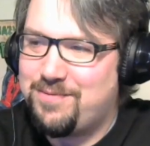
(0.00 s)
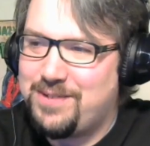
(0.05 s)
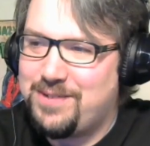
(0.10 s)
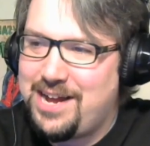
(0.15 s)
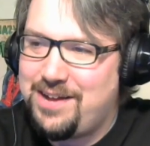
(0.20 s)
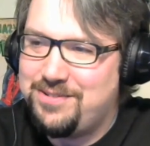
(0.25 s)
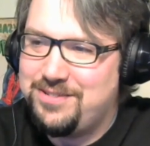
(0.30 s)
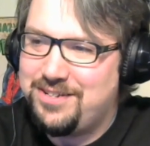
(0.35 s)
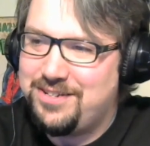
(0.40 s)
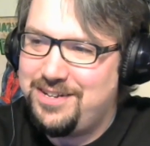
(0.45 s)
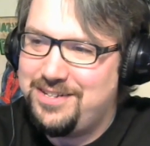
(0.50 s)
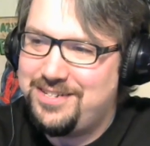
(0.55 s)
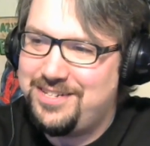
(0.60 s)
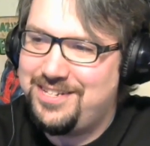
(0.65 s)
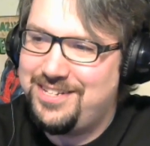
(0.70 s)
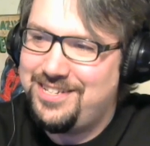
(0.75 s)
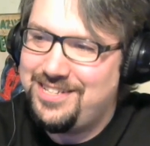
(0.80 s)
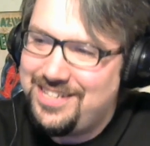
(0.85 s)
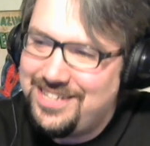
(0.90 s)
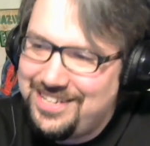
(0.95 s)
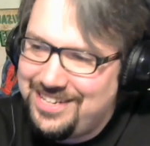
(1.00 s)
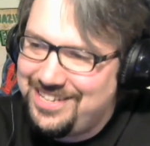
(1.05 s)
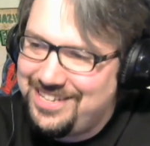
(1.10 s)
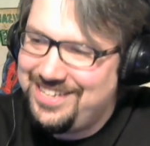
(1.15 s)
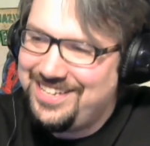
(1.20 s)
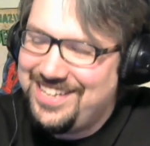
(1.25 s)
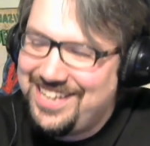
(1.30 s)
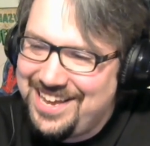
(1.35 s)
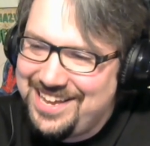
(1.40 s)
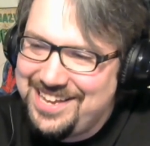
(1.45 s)
the rounds on.
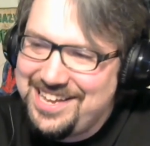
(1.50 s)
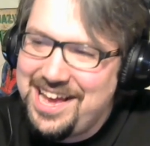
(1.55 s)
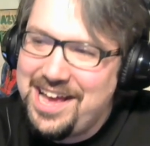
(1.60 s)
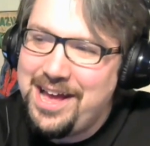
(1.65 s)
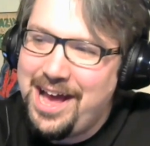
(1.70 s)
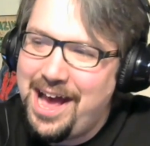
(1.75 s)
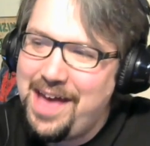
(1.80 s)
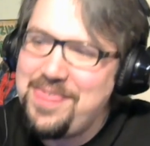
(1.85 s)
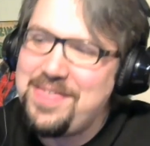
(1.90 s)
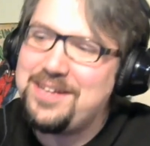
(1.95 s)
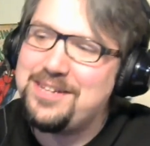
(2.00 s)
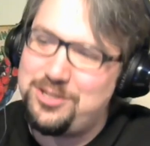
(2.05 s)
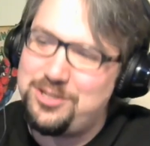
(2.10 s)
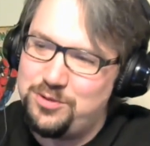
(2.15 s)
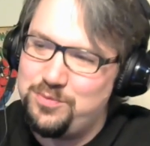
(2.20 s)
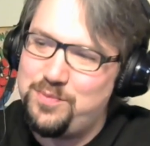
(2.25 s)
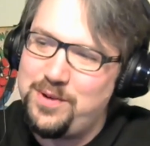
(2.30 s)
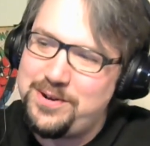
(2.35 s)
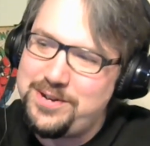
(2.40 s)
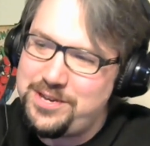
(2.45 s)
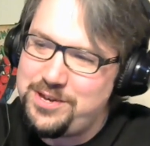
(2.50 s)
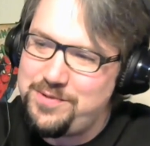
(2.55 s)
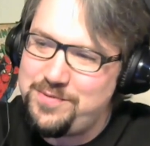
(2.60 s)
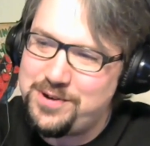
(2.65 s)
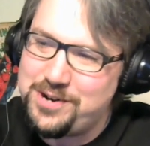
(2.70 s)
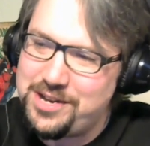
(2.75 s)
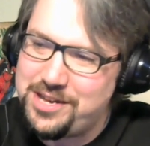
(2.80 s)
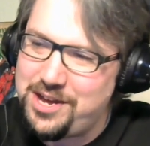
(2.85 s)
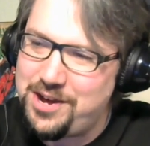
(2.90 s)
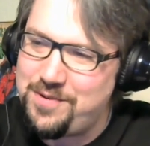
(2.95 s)
I, I think this is where you
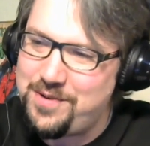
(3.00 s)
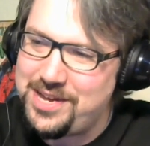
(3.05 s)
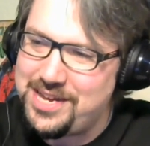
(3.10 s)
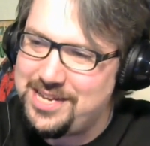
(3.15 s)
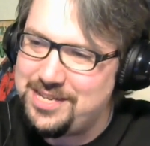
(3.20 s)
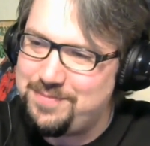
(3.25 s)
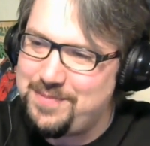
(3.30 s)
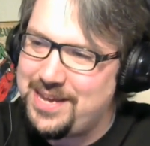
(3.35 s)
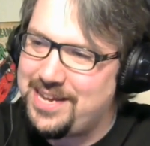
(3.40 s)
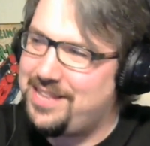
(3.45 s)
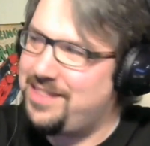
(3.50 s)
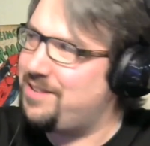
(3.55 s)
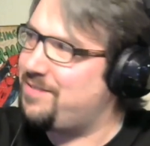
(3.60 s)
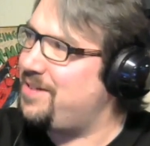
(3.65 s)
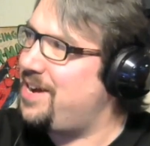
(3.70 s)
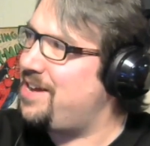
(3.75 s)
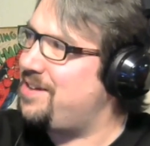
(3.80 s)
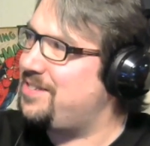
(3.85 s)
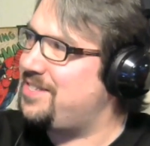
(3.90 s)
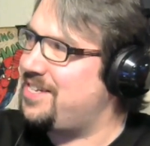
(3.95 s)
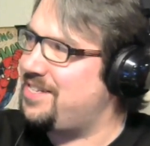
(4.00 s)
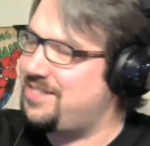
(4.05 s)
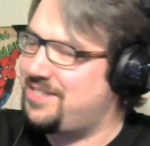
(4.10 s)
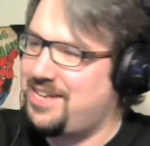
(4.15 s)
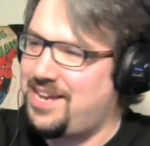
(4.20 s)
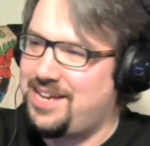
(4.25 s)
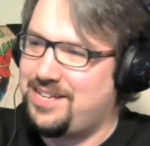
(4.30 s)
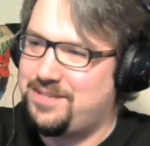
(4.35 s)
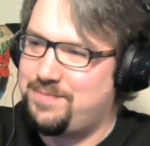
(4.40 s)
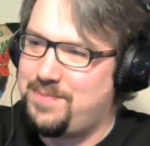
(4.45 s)
were going. He's making the rounds
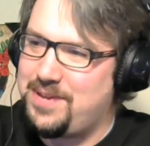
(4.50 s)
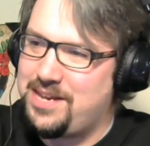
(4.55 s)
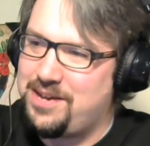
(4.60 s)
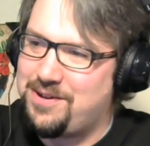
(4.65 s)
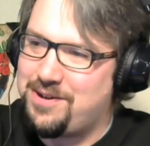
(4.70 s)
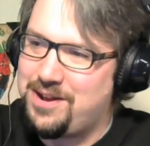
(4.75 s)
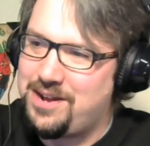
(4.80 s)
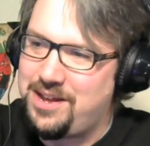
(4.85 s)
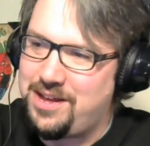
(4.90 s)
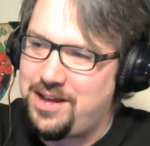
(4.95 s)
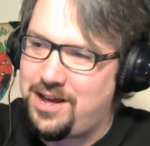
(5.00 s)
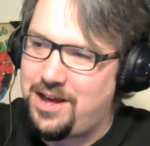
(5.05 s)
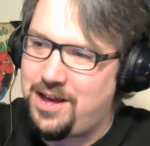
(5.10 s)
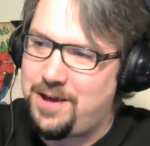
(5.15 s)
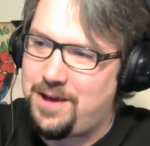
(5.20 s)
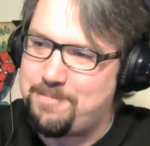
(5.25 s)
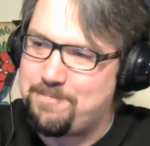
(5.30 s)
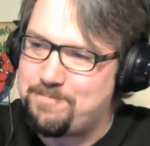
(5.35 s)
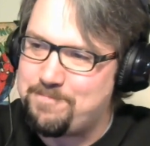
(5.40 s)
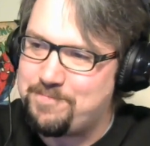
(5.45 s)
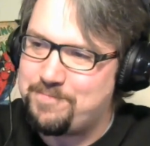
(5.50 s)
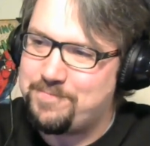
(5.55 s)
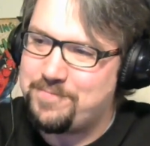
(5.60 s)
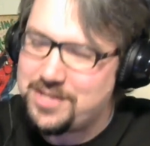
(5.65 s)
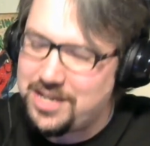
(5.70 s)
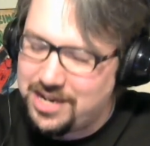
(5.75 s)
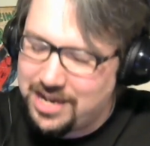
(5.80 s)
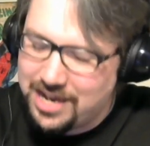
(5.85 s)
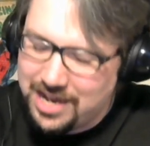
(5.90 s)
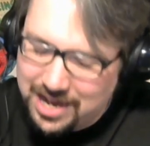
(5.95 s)
as as being on. Um,
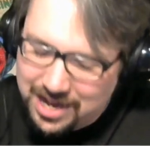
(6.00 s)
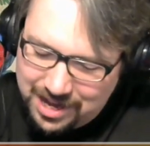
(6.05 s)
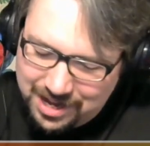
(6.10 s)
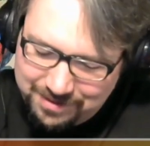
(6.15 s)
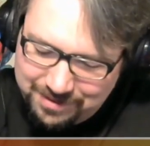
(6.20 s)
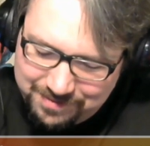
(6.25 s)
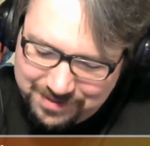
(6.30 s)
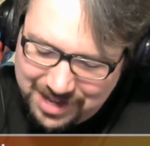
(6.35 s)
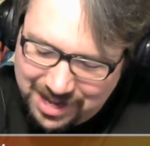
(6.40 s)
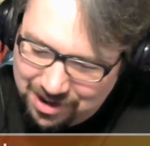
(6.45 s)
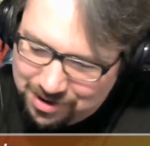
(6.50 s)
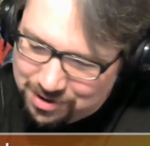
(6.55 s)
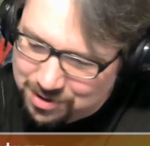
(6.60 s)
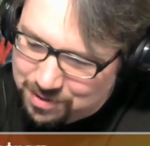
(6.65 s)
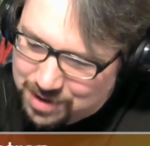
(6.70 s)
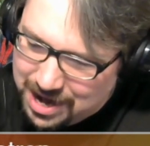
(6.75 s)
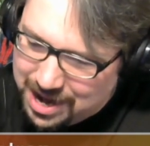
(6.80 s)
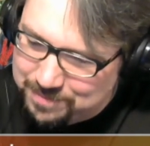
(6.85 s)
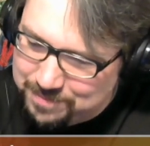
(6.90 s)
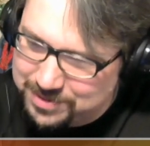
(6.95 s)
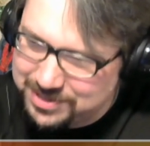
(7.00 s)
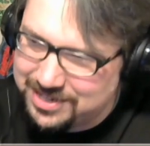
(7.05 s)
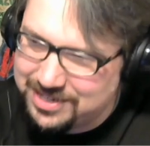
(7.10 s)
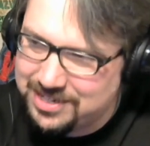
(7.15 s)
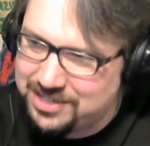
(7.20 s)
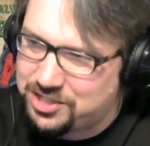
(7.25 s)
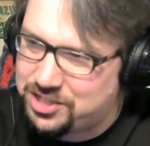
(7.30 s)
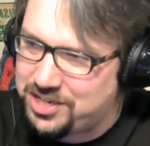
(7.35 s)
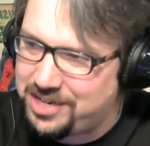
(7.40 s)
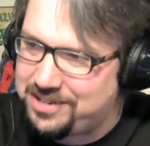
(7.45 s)
uh, oh crap! Is it
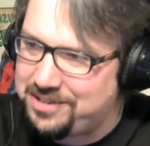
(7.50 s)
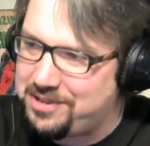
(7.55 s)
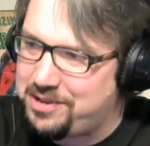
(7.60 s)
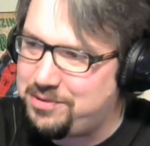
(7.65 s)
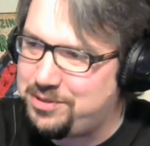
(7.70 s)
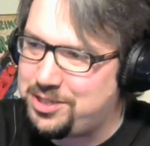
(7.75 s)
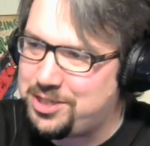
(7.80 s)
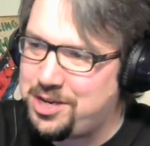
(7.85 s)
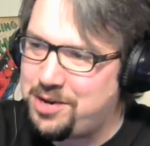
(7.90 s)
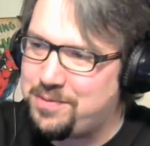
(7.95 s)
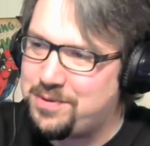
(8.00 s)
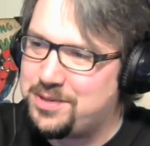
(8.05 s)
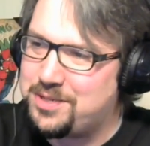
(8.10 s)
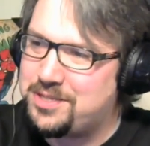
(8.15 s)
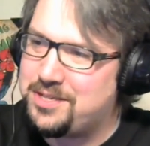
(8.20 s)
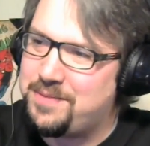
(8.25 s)
a Gigolo show or